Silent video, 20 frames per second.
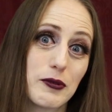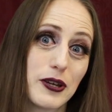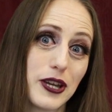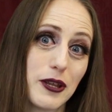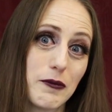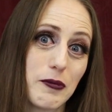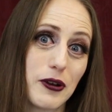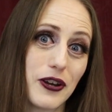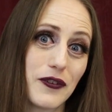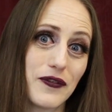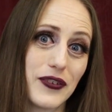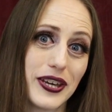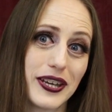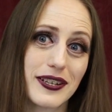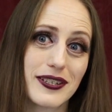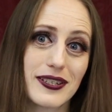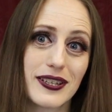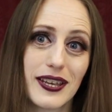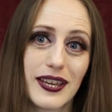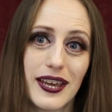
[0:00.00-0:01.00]
pretty
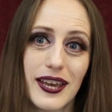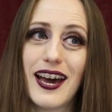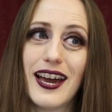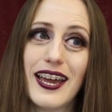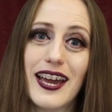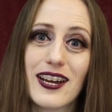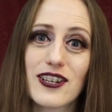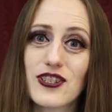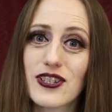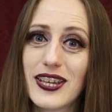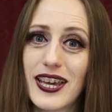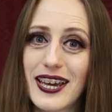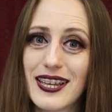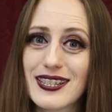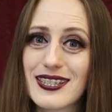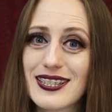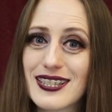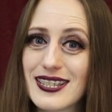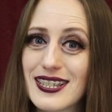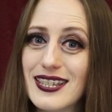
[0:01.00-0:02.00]
perfect. I actually
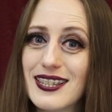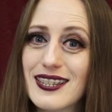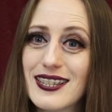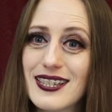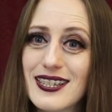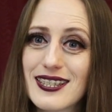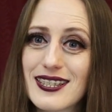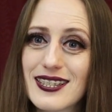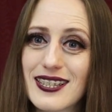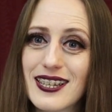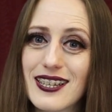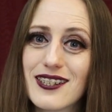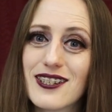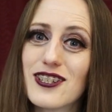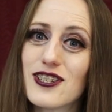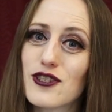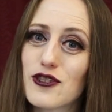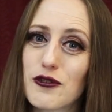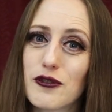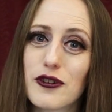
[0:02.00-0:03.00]
hadn't seen this in
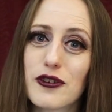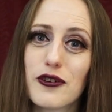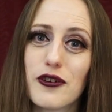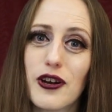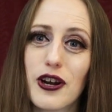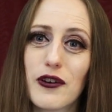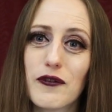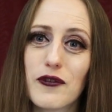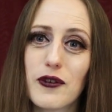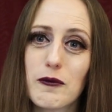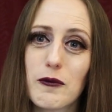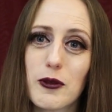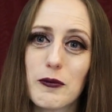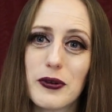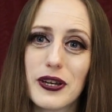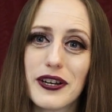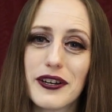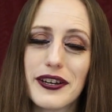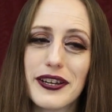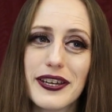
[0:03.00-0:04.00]
historical art from the
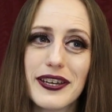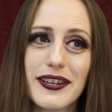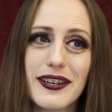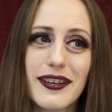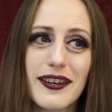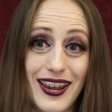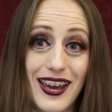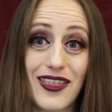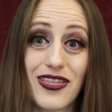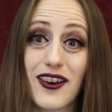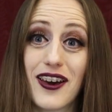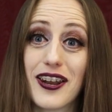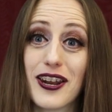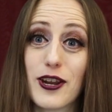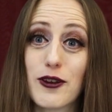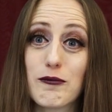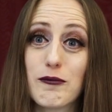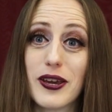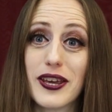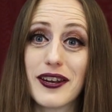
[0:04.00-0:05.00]
period, and I thought
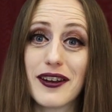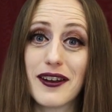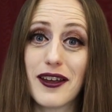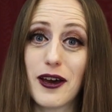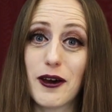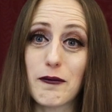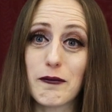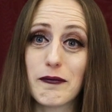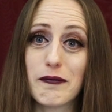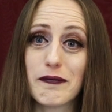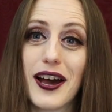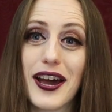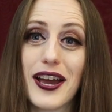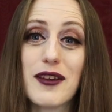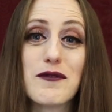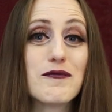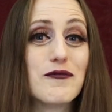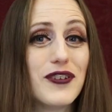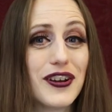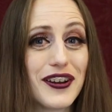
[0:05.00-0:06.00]
I'd made it up. I
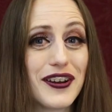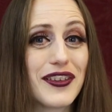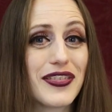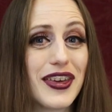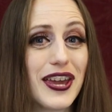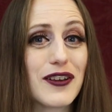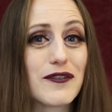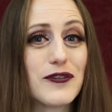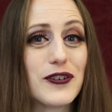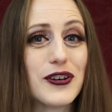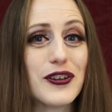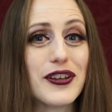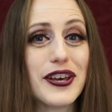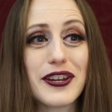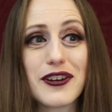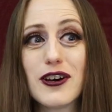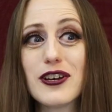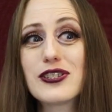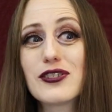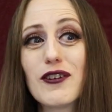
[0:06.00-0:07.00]
am very thankful,
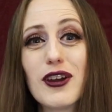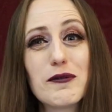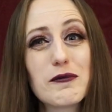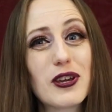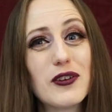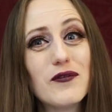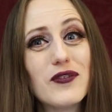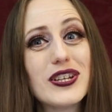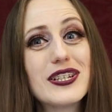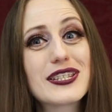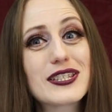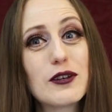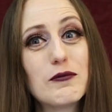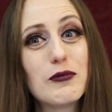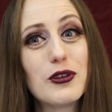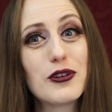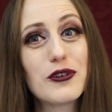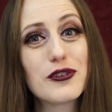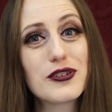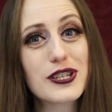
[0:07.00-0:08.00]
and also I'm convinced
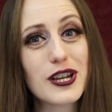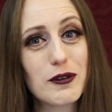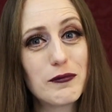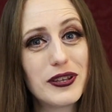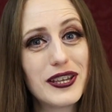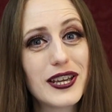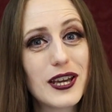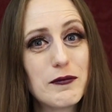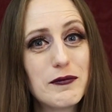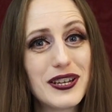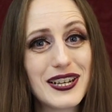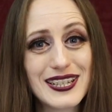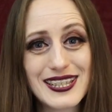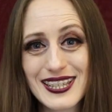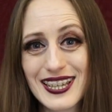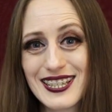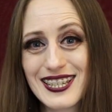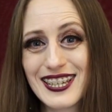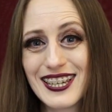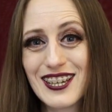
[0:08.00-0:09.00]
computers are becoming
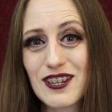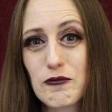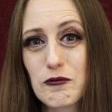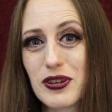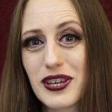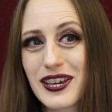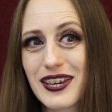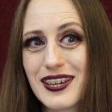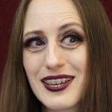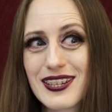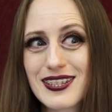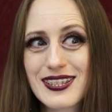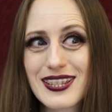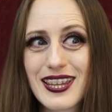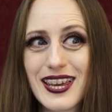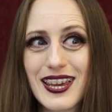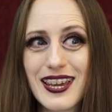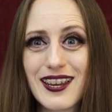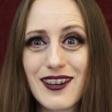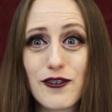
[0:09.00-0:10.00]
sentient because
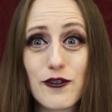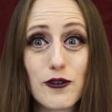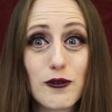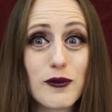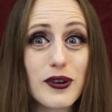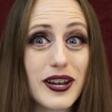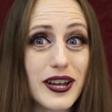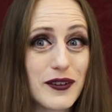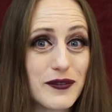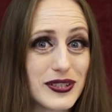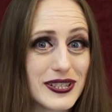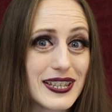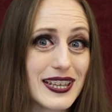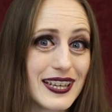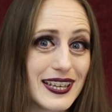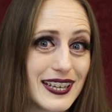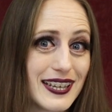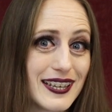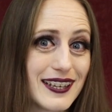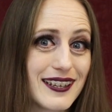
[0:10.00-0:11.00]
they knew what I was
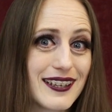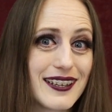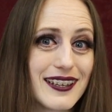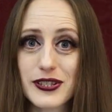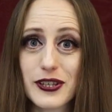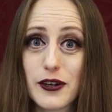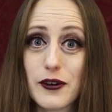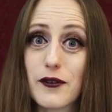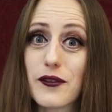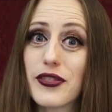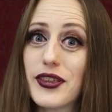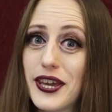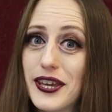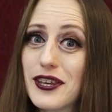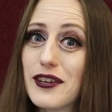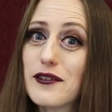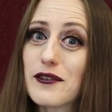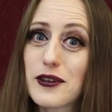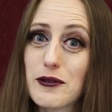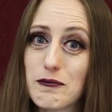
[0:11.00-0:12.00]
thinking. So thank
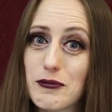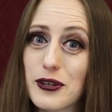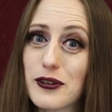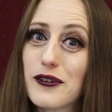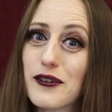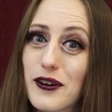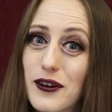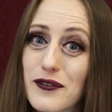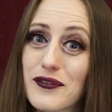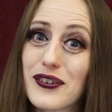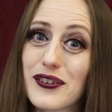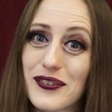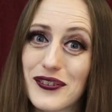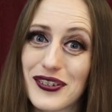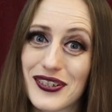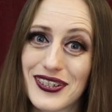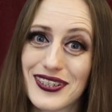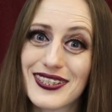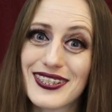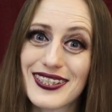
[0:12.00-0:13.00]
you, computer
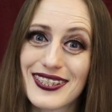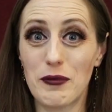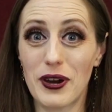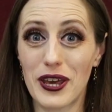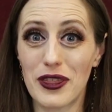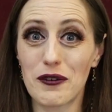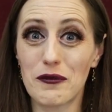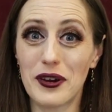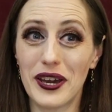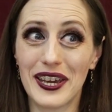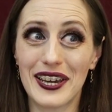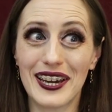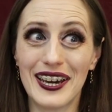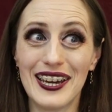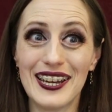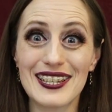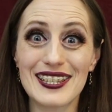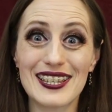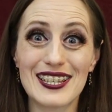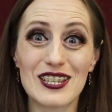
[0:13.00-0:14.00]
overlords. By the way,
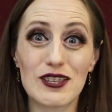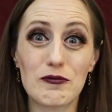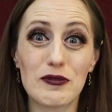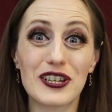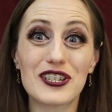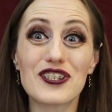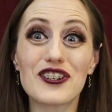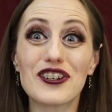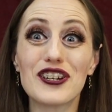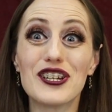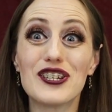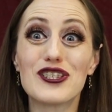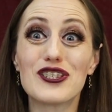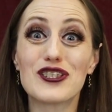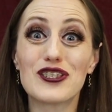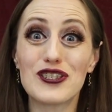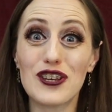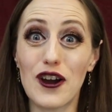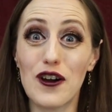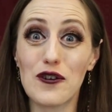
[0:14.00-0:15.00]
guys, this picture is
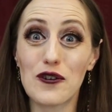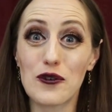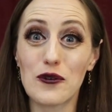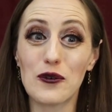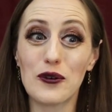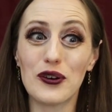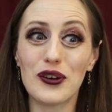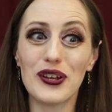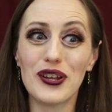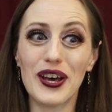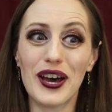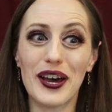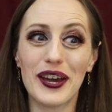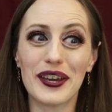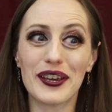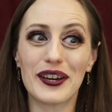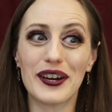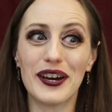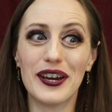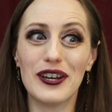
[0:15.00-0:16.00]
so cool.
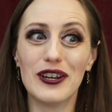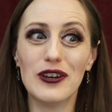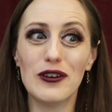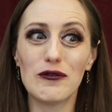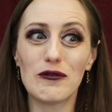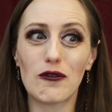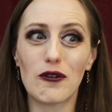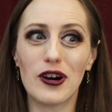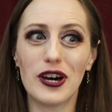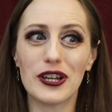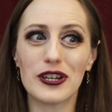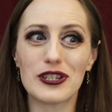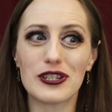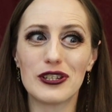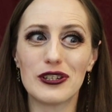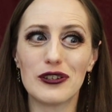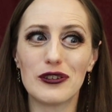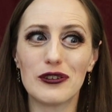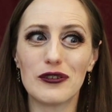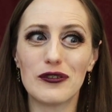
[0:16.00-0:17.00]
I kind of want
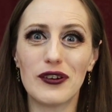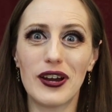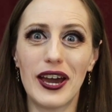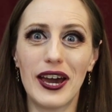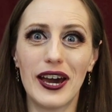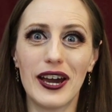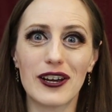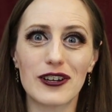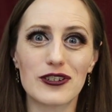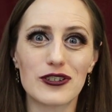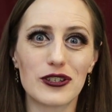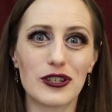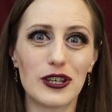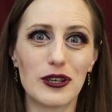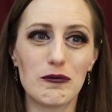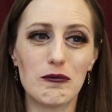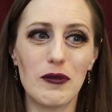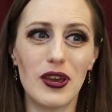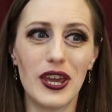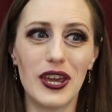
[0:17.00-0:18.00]
to
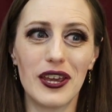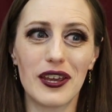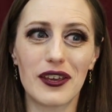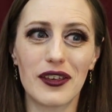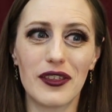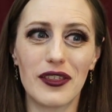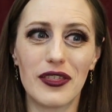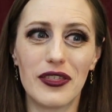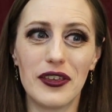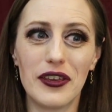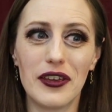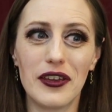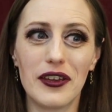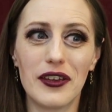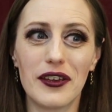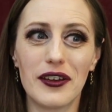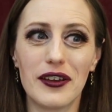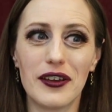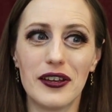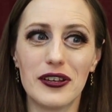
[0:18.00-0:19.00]
actually make
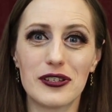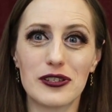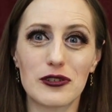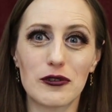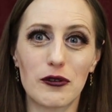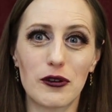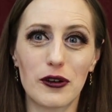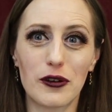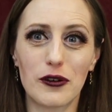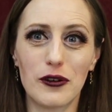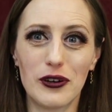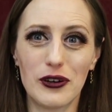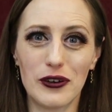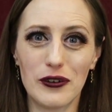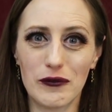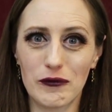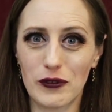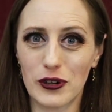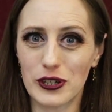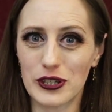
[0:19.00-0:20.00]
the
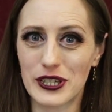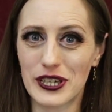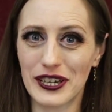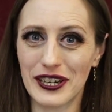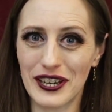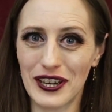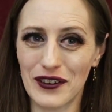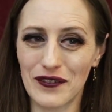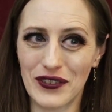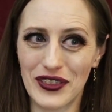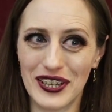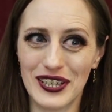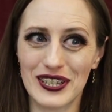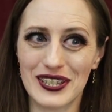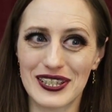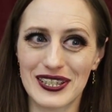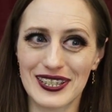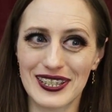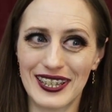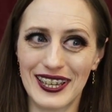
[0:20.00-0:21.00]
historical version of
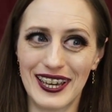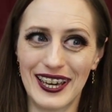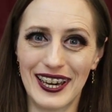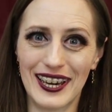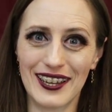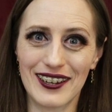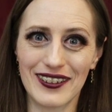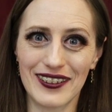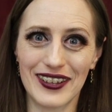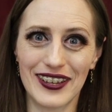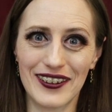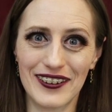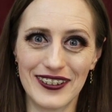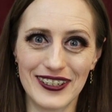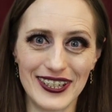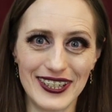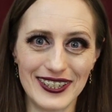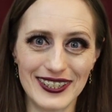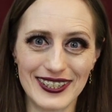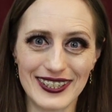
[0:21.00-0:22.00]
this at a later
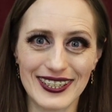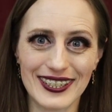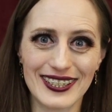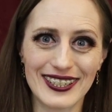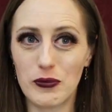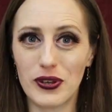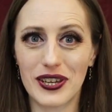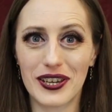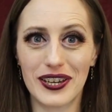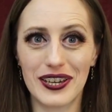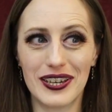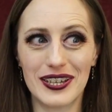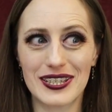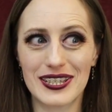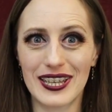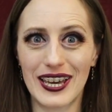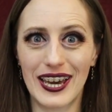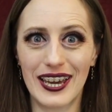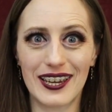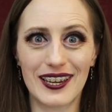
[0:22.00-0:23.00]
date
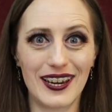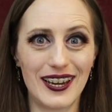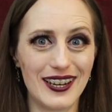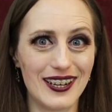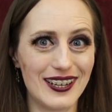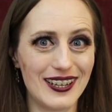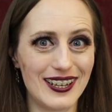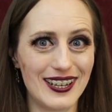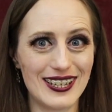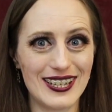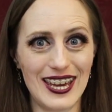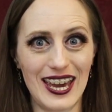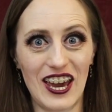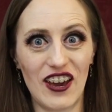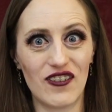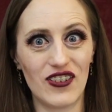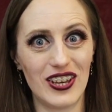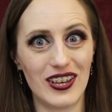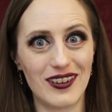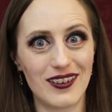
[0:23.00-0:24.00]
because I kind of need to
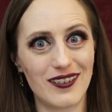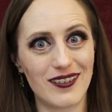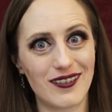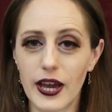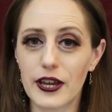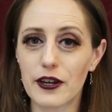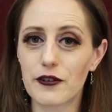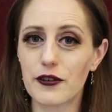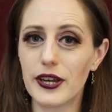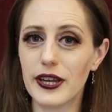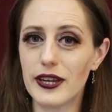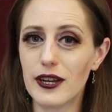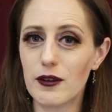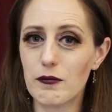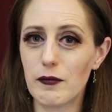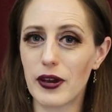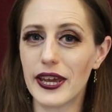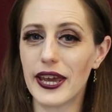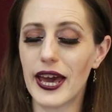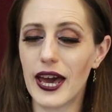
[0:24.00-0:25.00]
have it. I created
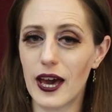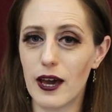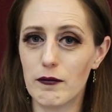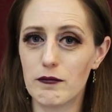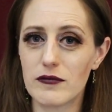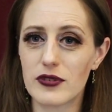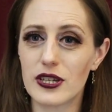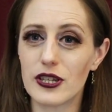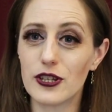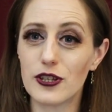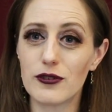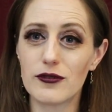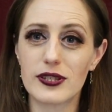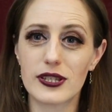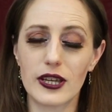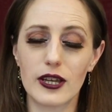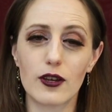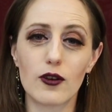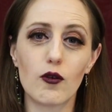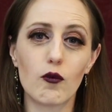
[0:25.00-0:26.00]
my hemmed
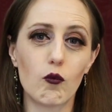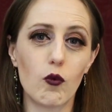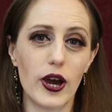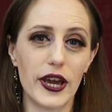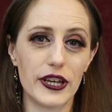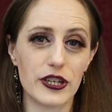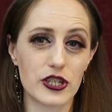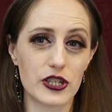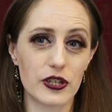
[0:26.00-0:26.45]
using white